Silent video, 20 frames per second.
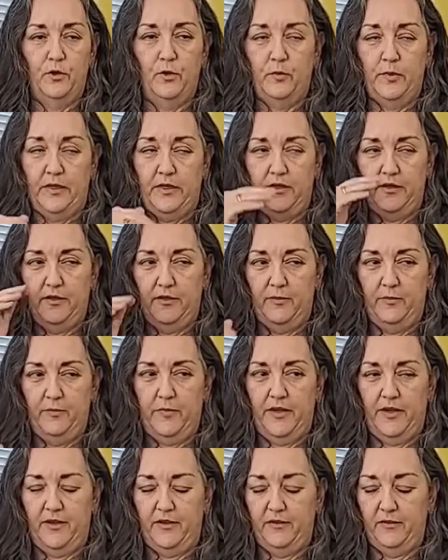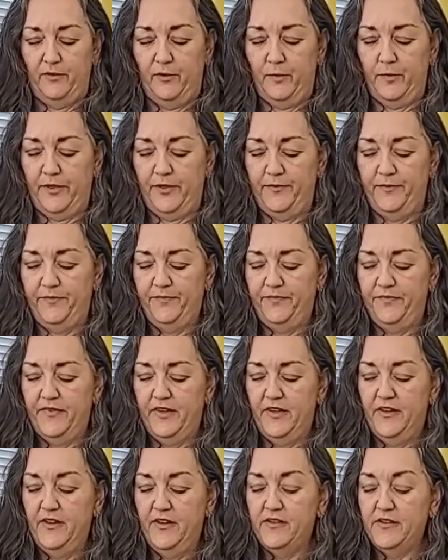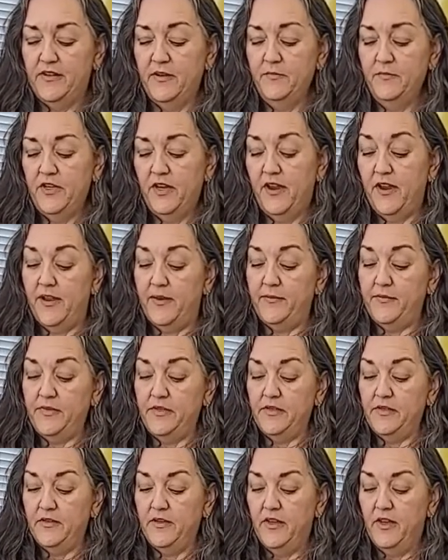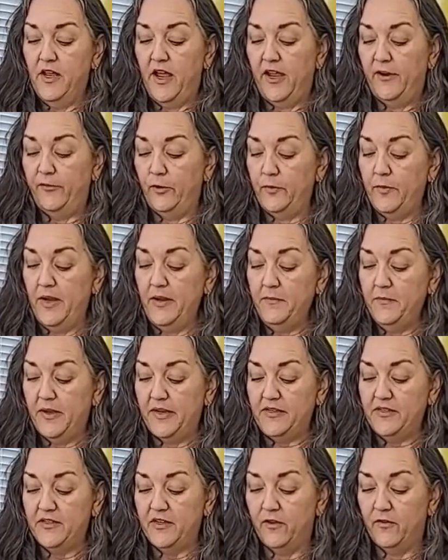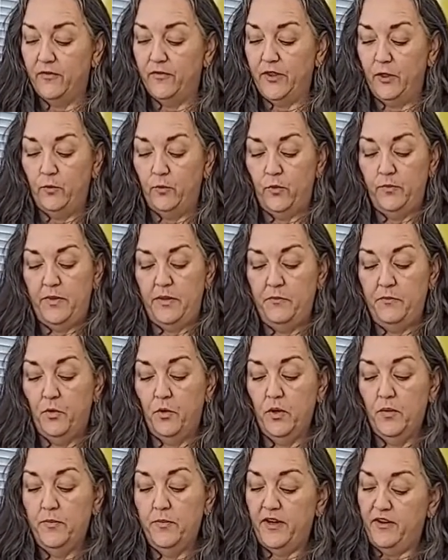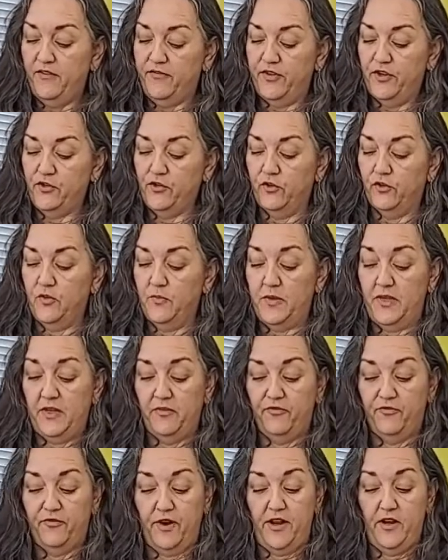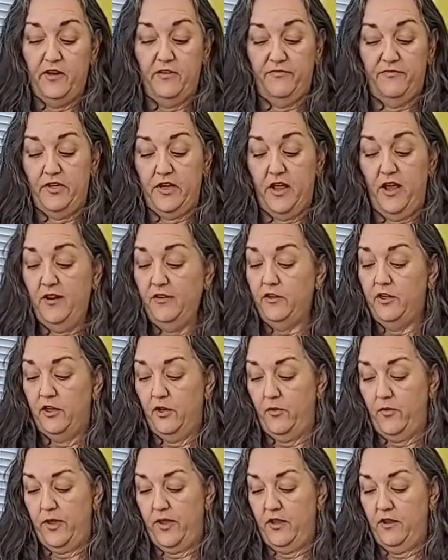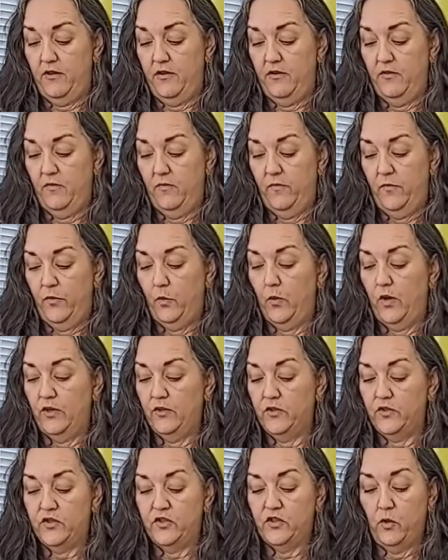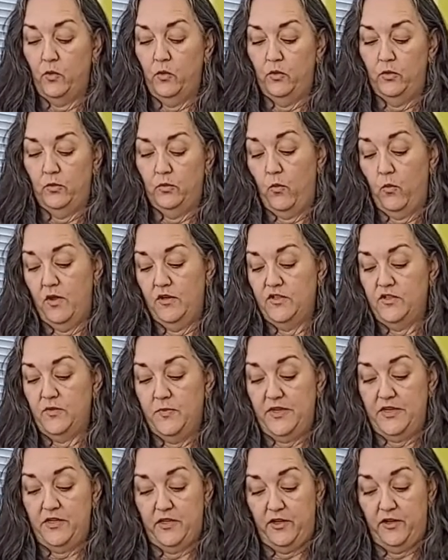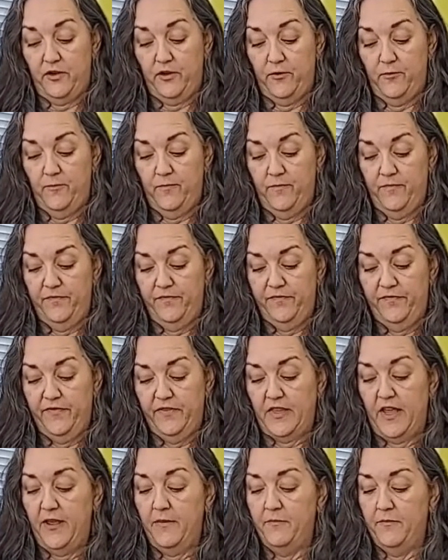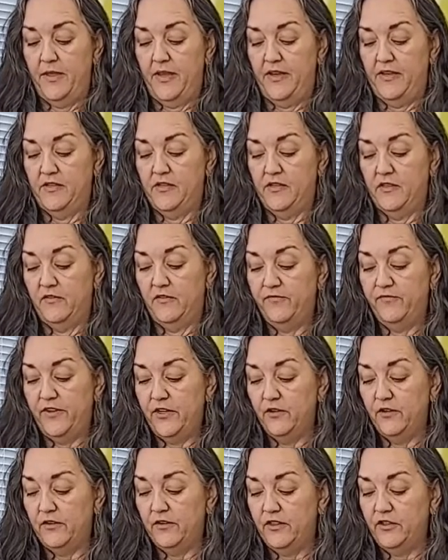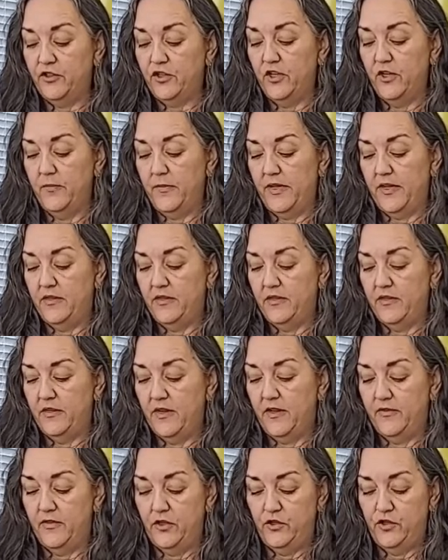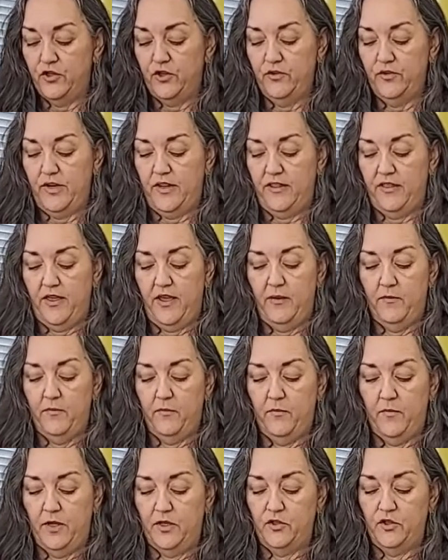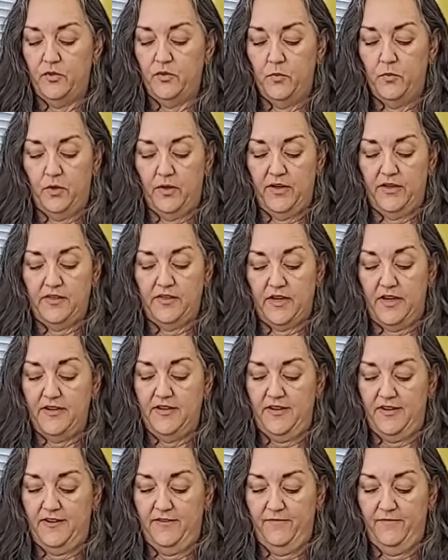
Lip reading: back and unpack it a little bit. Sometimes I remind myself that it would be more beneficial to be afraid of not going where soul wants me to go. That makes the fear legitimate and the journey that much more exciting.